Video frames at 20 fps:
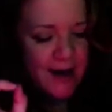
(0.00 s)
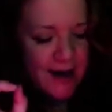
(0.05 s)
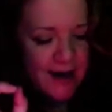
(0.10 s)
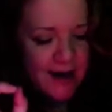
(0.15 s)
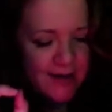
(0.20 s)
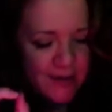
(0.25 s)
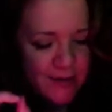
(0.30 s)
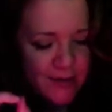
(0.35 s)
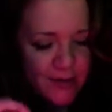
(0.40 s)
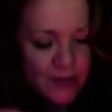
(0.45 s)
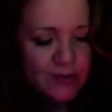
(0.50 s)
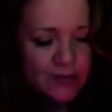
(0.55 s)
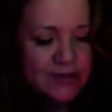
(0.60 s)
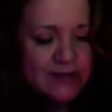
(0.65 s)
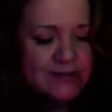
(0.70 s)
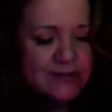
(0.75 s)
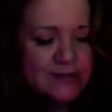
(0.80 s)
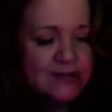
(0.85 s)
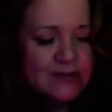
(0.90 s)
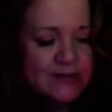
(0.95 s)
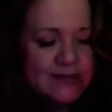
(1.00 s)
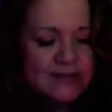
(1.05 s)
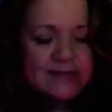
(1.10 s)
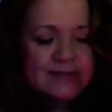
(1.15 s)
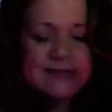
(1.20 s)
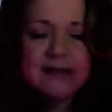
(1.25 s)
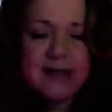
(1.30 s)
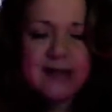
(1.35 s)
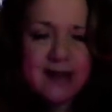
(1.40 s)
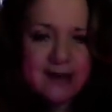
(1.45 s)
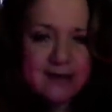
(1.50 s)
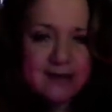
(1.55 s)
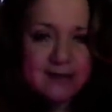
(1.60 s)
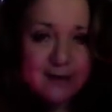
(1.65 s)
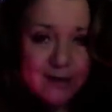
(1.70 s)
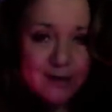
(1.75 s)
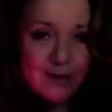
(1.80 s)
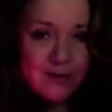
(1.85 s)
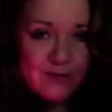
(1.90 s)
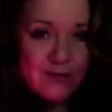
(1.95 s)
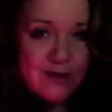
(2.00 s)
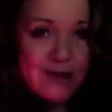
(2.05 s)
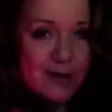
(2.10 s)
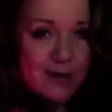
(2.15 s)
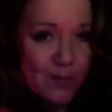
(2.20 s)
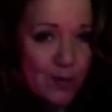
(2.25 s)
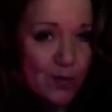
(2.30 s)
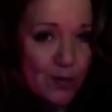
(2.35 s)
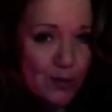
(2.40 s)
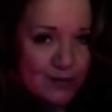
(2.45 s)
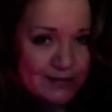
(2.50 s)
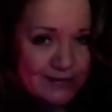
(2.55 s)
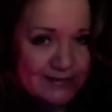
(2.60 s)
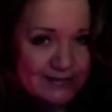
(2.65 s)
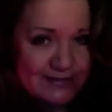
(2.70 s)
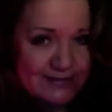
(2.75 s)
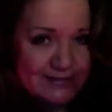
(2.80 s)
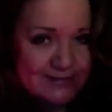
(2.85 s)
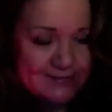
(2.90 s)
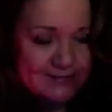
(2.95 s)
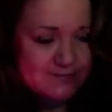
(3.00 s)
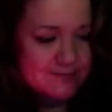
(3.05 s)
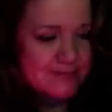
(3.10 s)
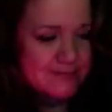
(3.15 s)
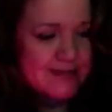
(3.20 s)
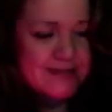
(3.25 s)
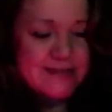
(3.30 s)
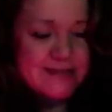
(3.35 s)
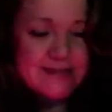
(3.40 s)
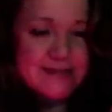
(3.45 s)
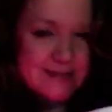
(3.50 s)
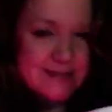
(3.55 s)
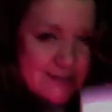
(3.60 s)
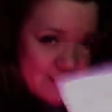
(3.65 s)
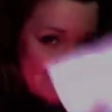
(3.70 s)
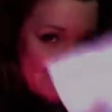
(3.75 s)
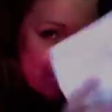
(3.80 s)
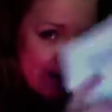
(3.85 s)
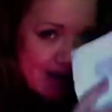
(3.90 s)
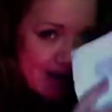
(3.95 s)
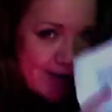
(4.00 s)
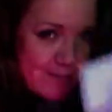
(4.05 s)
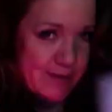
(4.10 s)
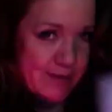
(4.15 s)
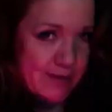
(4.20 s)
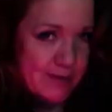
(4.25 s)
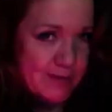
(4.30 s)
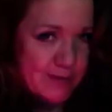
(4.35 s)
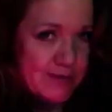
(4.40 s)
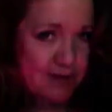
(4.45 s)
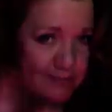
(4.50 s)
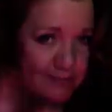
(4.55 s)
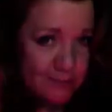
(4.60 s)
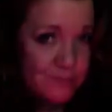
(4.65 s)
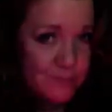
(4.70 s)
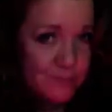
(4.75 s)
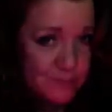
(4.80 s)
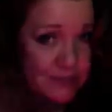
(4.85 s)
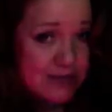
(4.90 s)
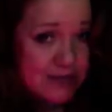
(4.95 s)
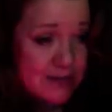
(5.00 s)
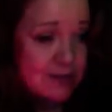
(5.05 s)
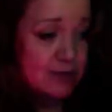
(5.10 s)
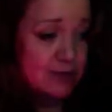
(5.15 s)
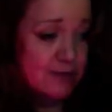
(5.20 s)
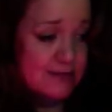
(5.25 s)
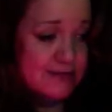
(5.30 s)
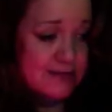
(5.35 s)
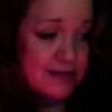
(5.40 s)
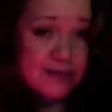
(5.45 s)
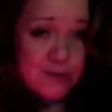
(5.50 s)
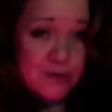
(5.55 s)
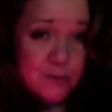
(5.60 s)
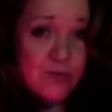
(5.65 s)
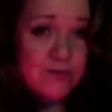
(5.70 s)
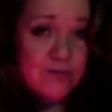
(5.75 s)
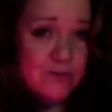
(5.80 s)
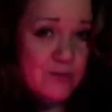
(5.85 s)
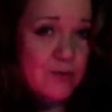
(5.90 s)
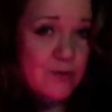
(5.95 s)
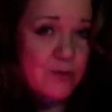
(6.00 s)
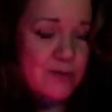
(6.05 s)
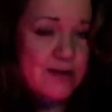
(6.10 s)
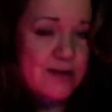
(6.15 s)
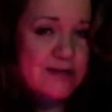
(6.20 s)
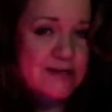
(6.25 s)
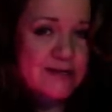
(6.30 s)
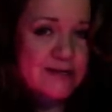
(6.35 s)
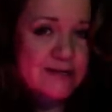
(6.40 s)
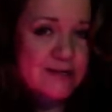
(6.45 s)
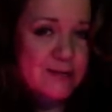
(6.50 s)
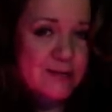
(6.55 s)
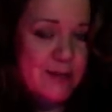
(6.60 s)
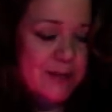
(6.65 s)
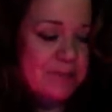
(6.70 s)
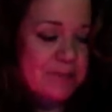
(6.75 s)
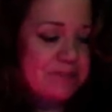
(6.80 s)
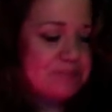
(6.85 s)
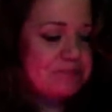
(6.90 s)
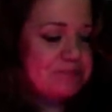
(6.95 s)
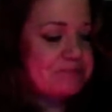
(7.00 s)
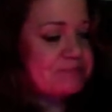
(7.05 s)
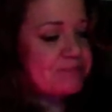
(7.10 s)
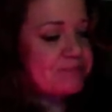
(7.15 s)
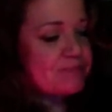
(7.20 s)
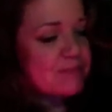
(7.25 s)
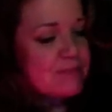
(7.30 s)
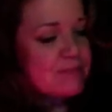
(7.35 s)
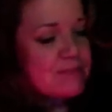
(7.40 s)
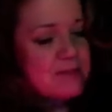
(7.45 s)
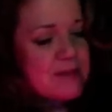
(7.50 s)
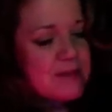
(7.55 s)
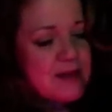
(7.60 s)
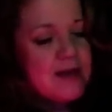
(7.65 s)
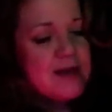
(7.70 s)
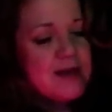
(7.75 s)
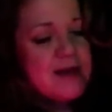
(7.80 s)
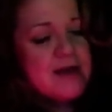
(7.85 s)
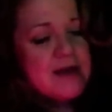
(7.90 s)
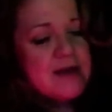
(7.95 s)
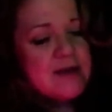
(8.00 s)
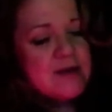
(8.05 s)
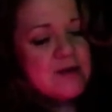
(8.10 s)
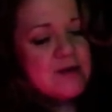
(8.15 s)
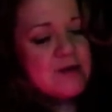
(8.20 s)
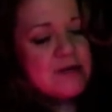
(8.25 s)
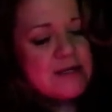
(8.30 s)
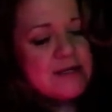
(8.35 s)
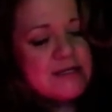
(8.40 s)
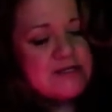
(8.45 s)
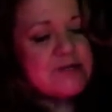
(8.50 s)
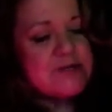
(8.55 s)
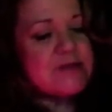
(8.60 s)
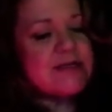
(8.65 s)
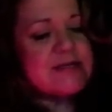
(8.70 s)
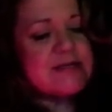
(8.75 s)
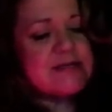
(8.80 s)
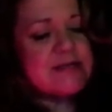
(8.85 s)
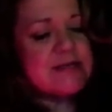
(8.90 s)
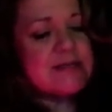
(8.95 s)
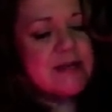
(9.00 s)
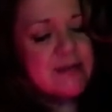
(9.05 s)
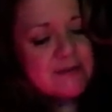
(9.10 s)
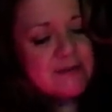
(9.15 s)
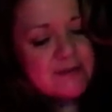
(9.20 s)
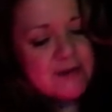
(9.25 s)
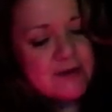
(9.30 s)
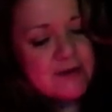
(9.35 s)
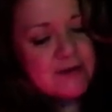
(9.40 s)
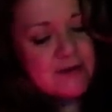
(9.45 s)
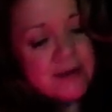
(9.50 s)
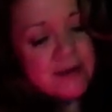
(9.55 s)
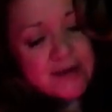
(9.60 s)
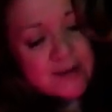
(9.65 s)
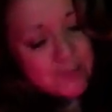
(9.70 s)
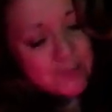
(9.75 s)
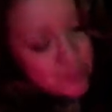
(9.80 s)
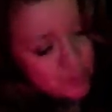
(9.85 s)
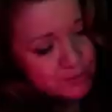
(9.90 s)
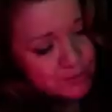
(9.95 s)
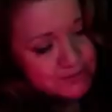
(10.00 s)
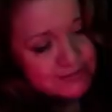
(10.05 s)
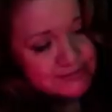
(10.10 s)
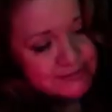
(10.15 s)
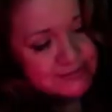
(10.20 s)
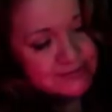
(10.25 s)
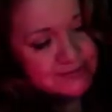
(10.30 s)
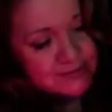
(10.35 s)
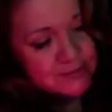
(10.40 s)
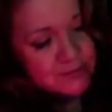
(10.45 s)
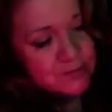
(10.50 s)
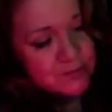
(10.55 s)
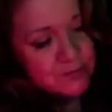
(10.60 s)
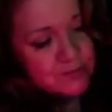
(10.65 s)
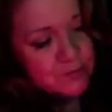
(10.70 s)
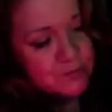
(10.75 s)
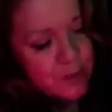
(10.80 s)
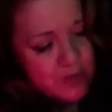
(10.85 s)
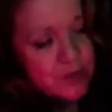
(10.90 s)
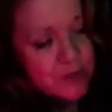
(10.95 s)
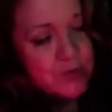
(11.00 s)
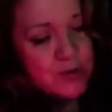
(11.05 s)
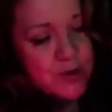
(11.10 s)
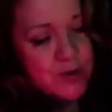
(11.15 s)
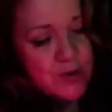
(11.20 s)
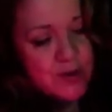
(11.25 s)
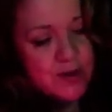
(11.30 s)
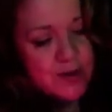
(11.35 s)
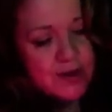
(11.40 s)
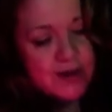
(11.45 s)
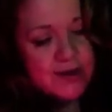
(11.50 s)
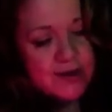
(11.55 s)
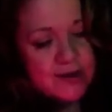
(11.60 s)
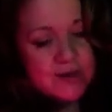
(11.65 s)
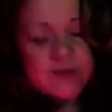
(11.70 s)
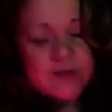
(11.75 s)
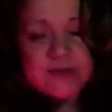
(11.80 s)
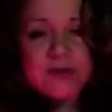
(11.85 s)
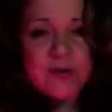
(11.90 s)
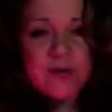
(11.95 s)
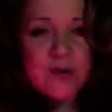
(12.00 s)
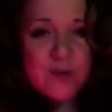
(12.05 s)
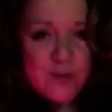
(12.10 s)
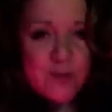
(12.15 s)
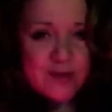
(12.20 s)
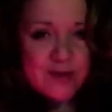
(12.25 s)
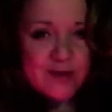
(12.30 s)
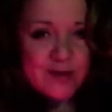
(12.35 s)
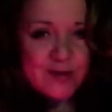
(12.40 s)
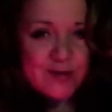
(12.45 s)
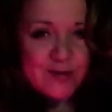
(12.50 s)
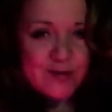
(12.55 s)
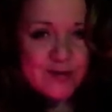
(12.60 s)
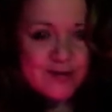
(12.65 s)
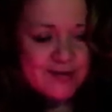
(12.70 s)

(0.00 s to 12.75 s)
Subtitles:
There are only two things in life that are of any importance. And he sent this to me in an email. I'm going to tell you exactly word for word what he said to me. There are only two things in life that are of any importance: where you're going, and who's going with you.